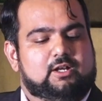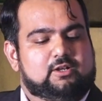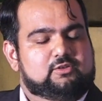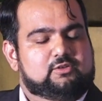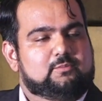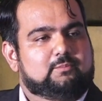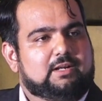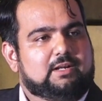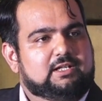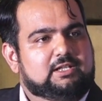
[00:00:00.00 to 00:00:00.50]
So
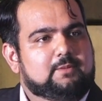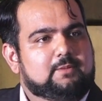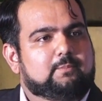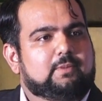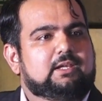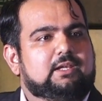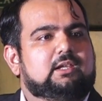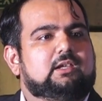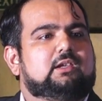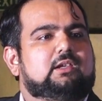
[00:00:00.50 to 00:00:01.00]

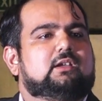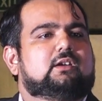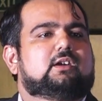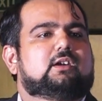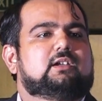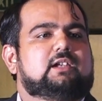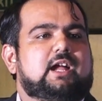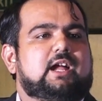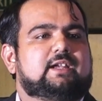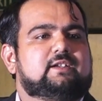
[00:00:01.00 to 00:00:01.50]
multiple
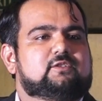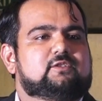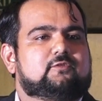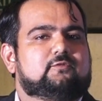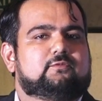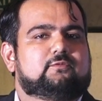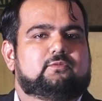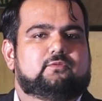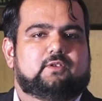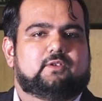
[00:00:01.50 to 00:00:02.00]
clients of
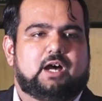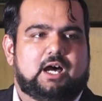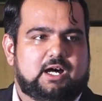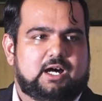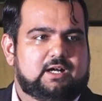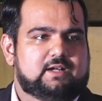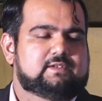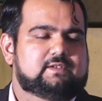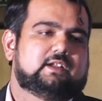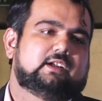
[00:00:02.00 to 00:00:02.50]

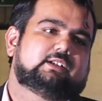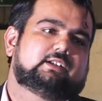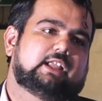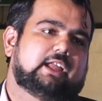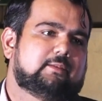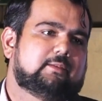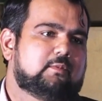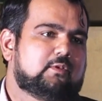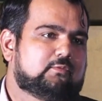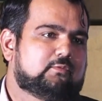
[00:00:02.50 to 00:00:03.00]
ours at
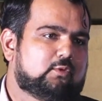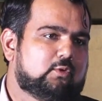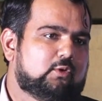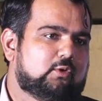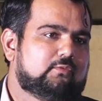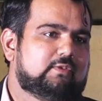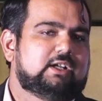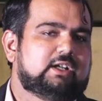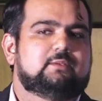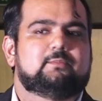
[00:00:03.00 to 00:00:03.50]
time of
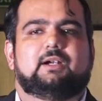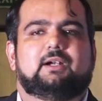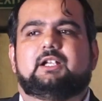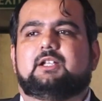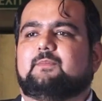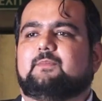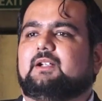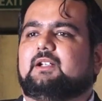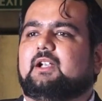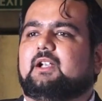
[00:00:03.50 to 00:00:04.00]
COVID,
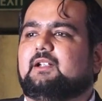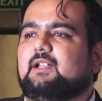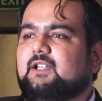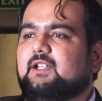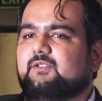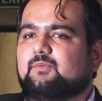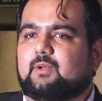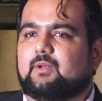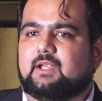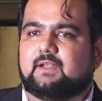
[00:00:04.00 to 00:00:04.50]
multiple
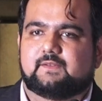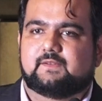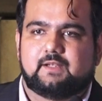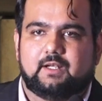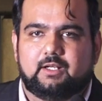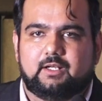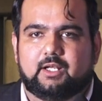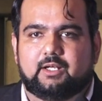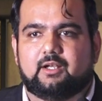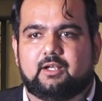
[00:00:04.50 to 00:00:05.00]
deadlines were
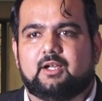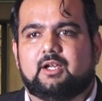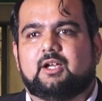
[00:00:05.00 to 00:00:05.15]
extended.